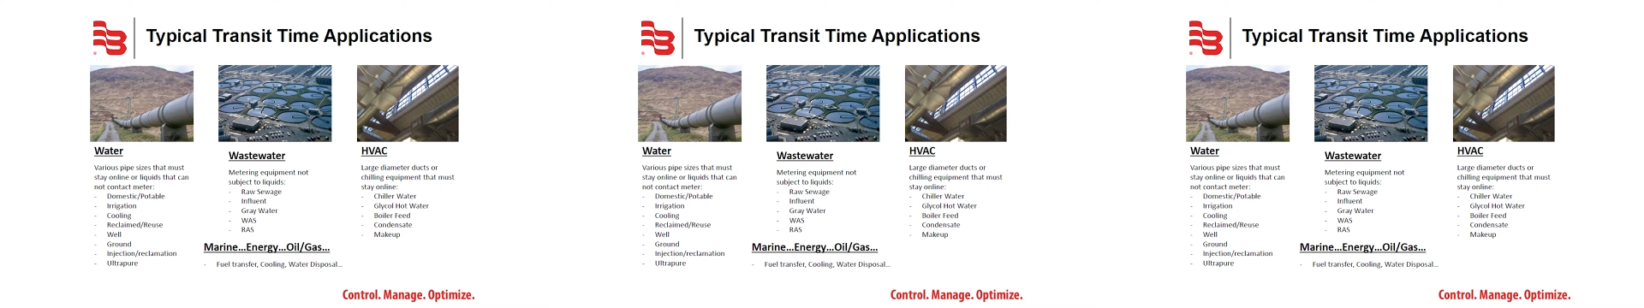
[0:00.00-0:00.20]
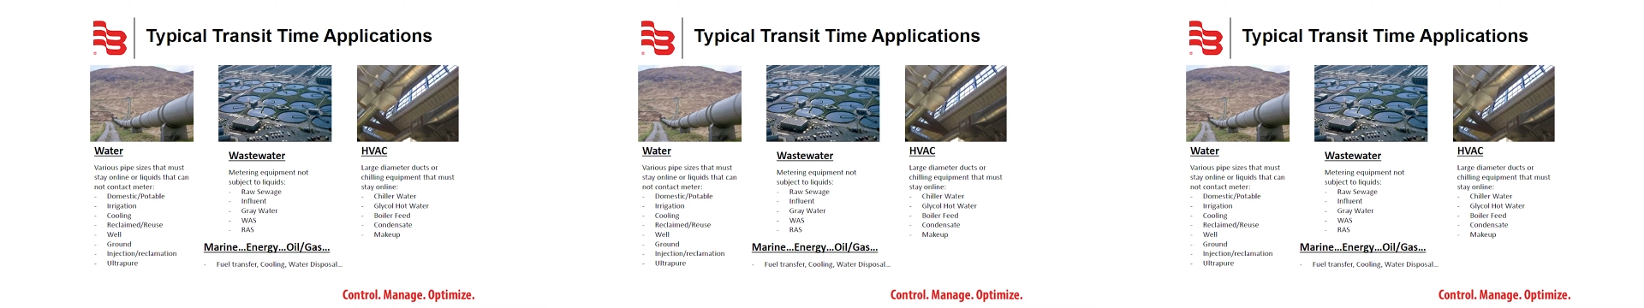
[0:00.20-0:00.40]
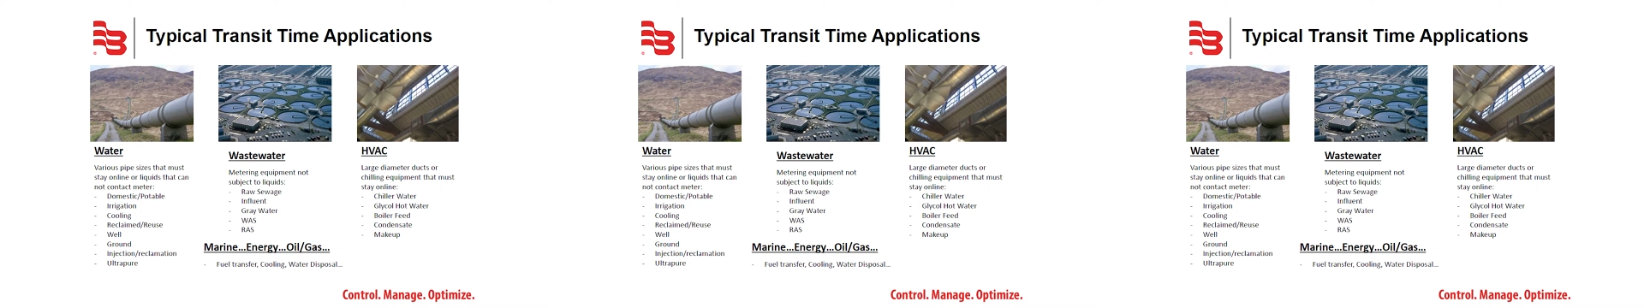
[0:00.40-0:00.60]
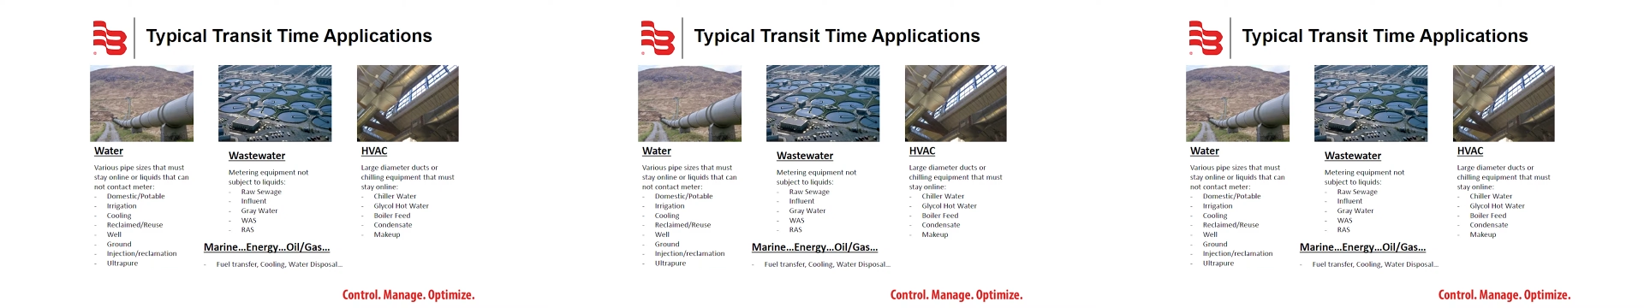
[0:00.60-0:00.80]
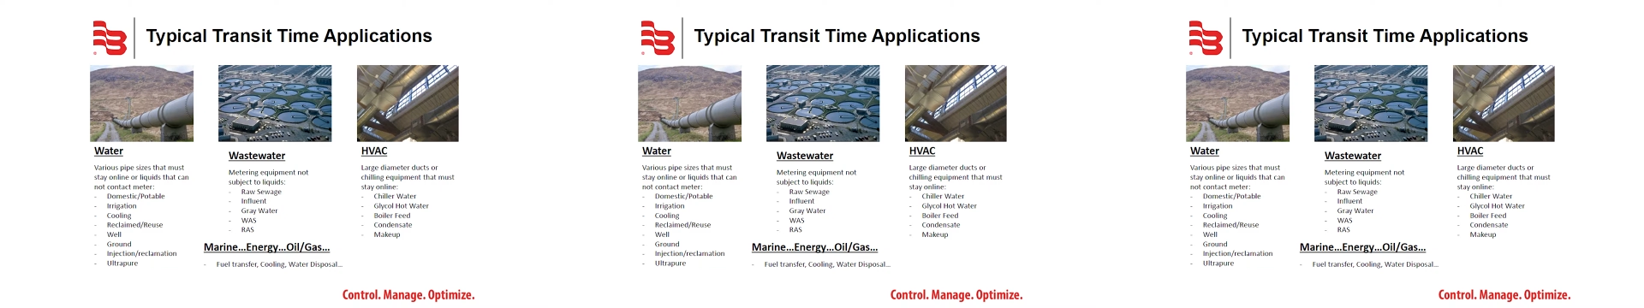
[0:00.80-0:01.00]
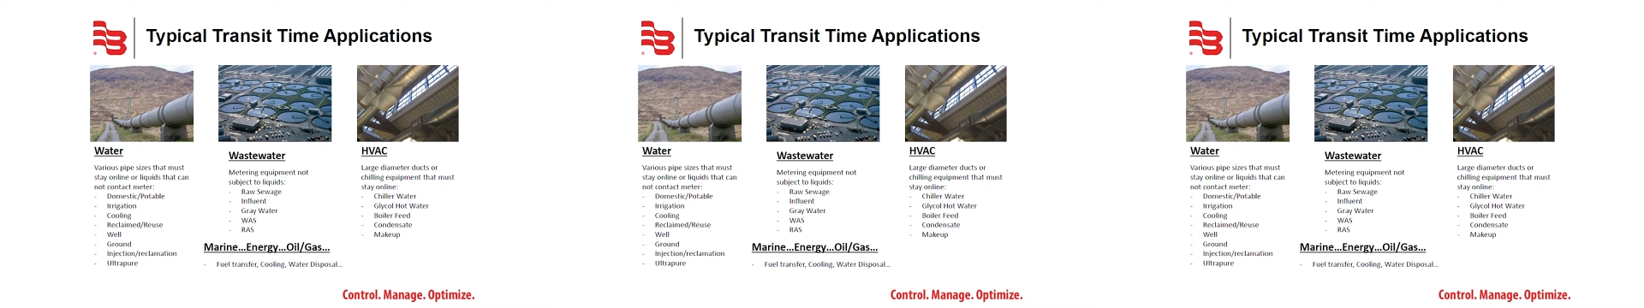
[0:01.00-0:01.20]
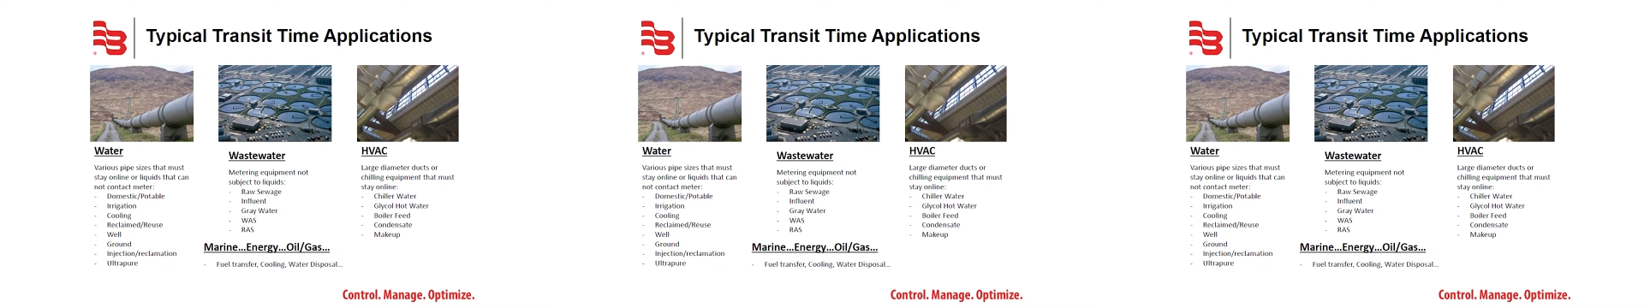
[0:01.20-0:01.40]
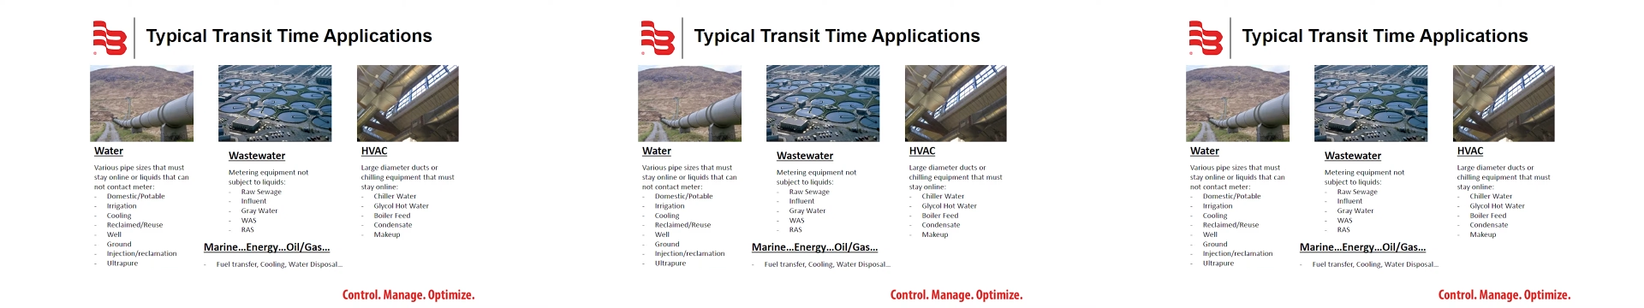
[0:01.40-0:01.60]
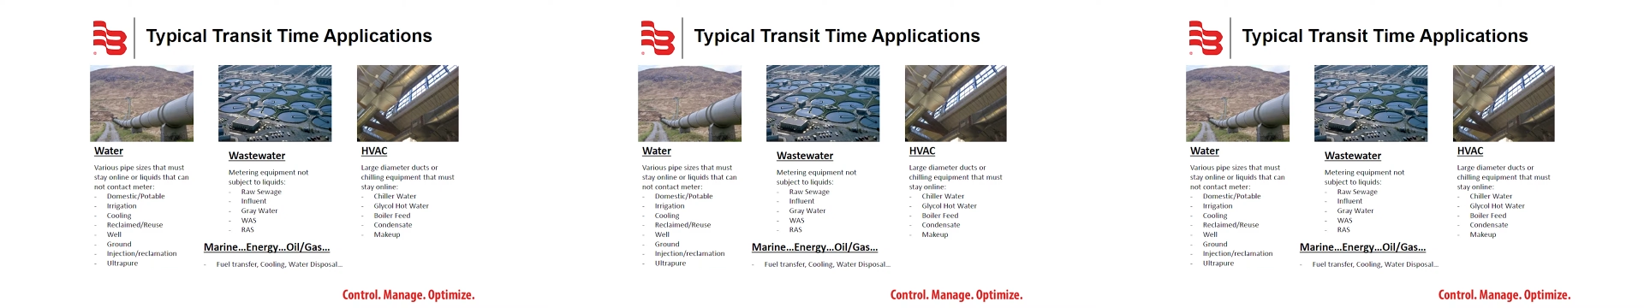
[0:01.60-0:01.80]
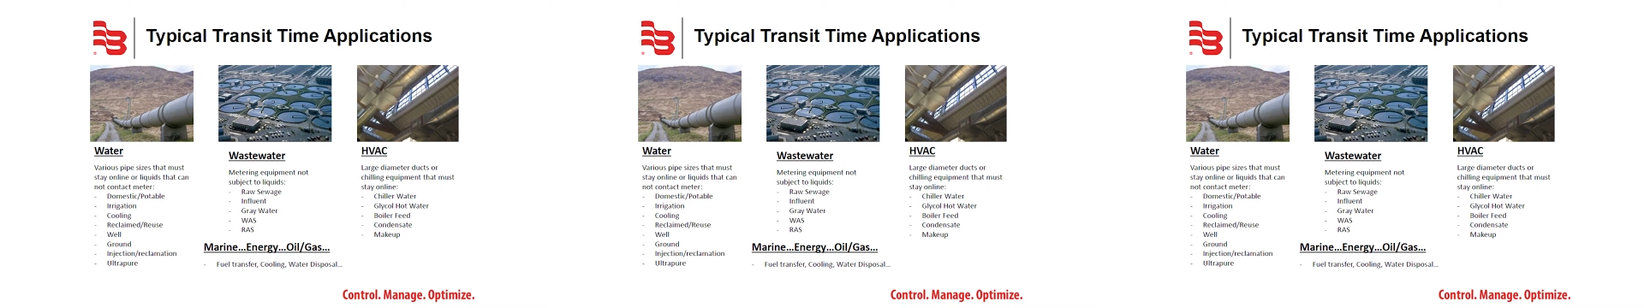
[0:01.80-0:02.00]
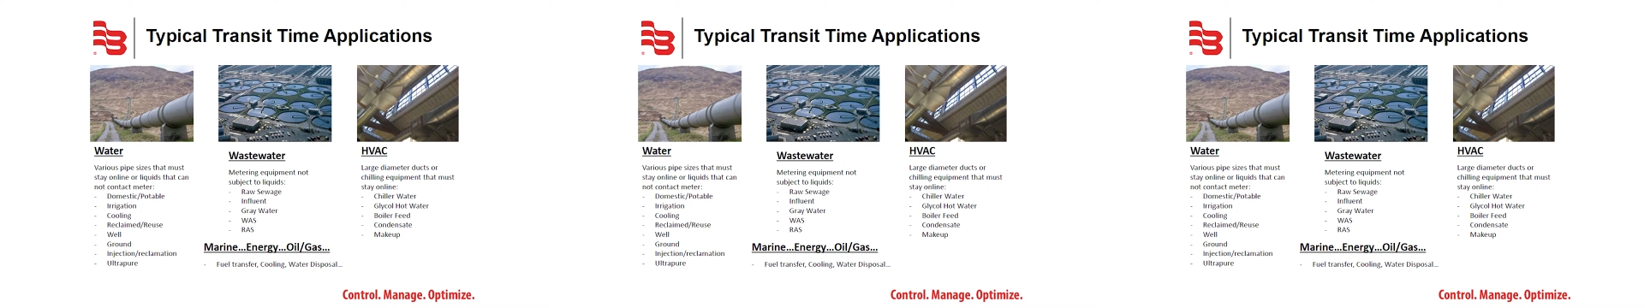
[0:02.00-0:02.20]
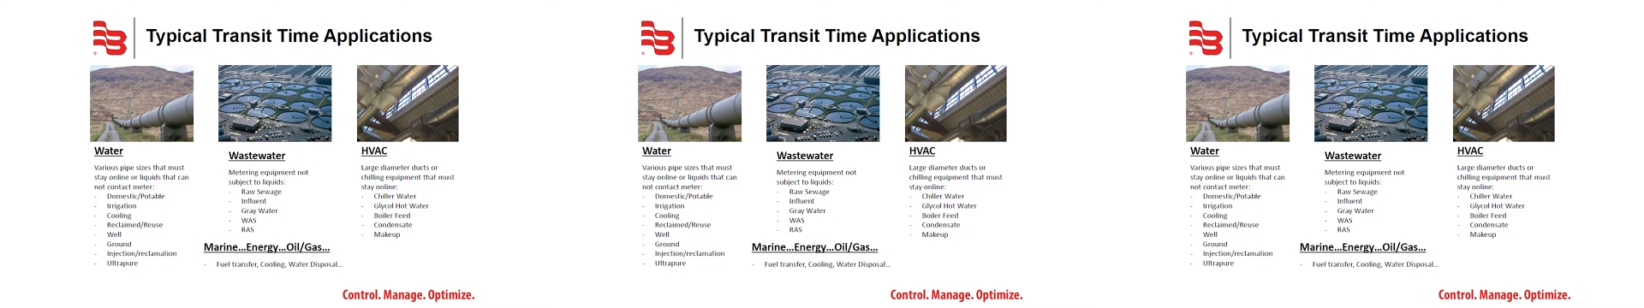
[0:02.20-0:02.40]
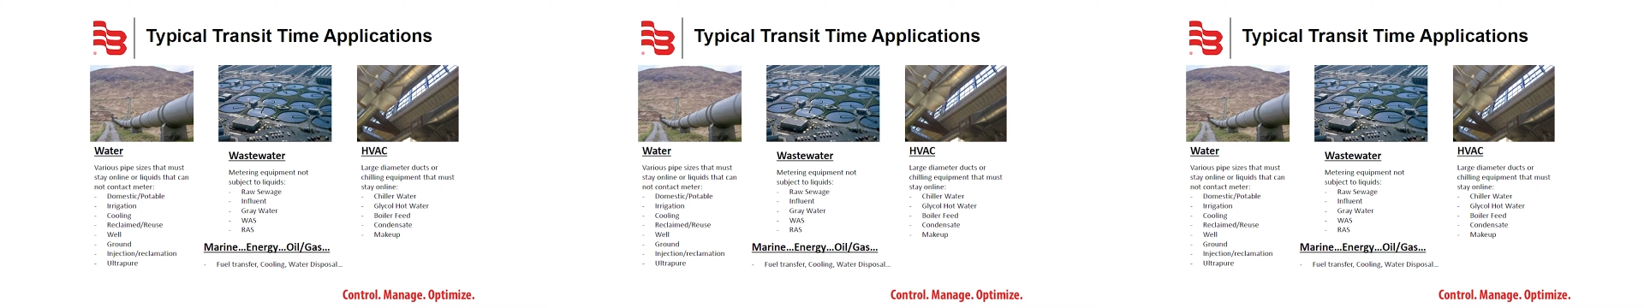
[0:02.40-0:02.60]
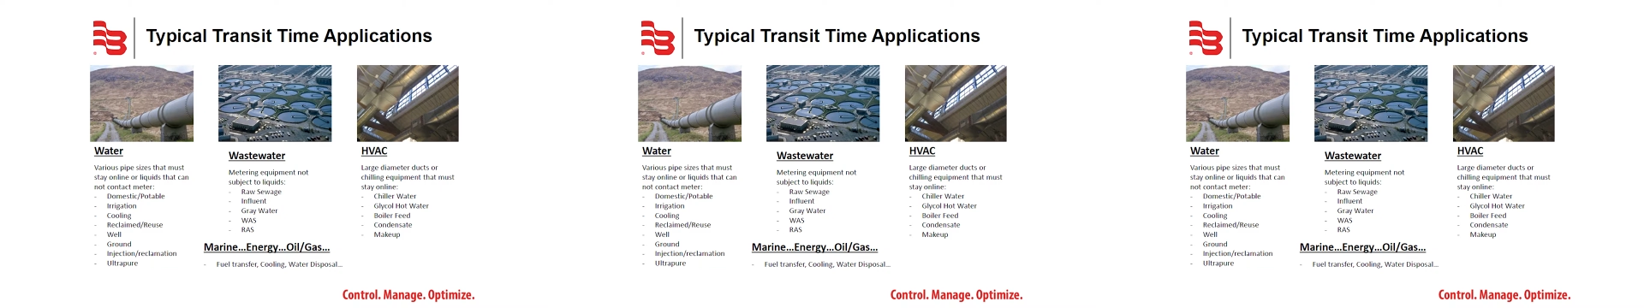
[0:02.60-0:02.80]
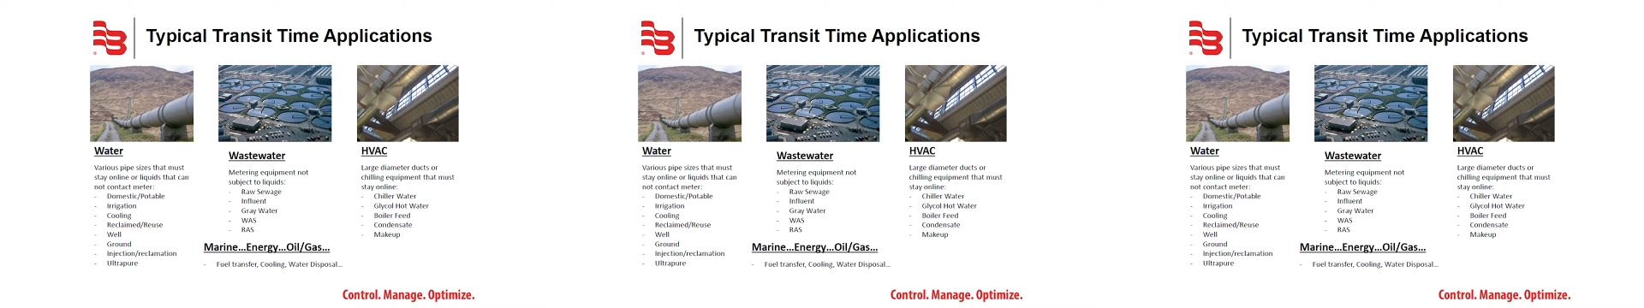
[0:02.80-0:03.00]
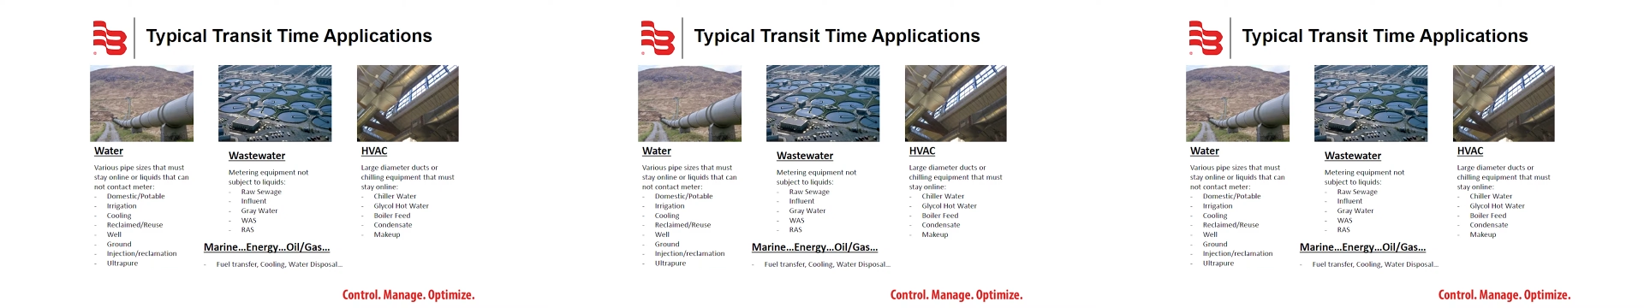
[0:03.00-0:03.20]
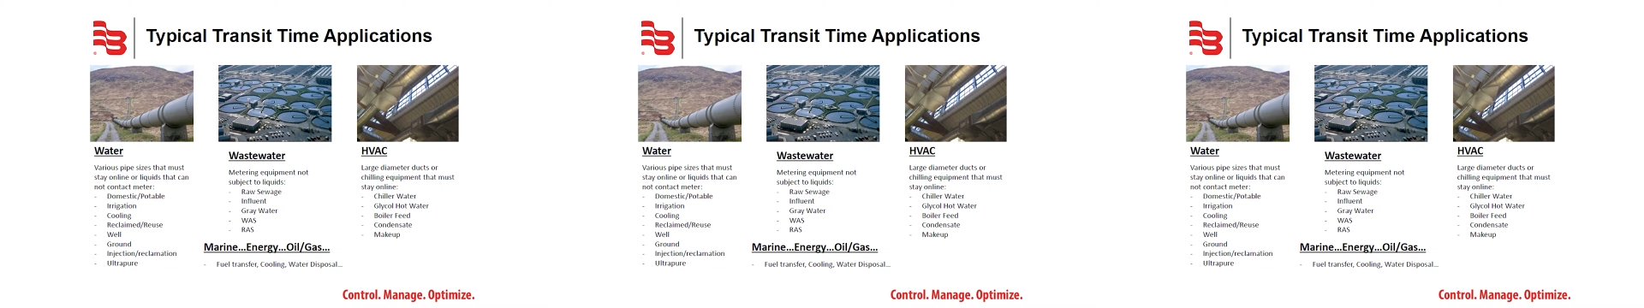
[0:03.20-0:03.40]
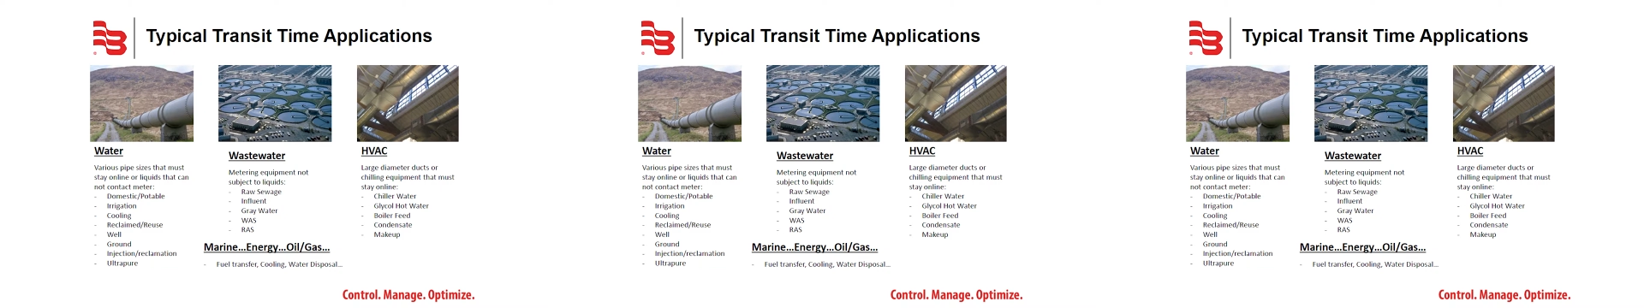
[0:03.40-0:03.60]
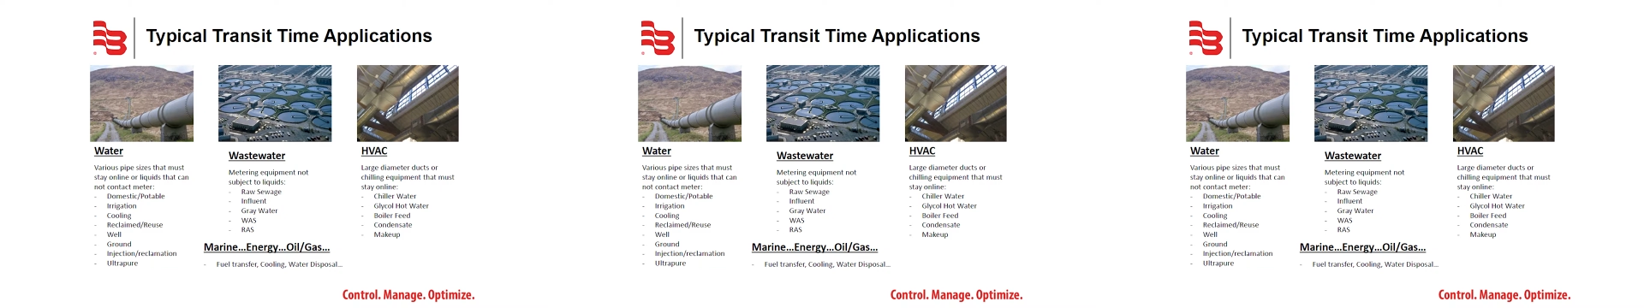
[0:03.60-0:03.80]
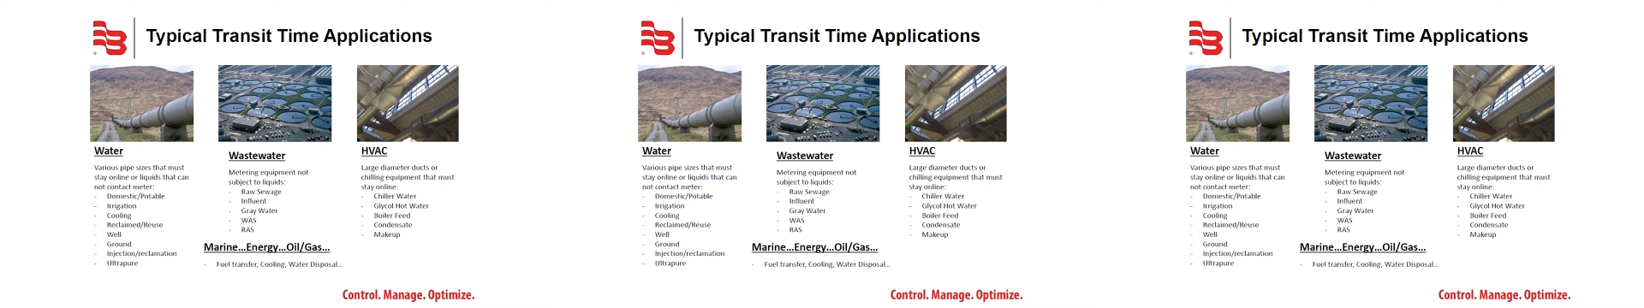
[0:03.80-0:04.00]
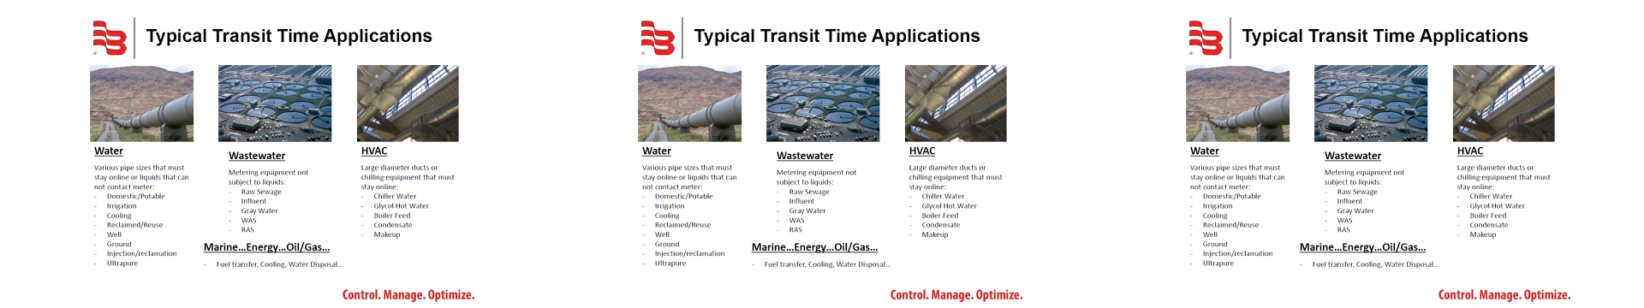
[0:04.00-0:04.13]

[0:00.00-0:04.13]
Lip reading: [unreadable: no face in view]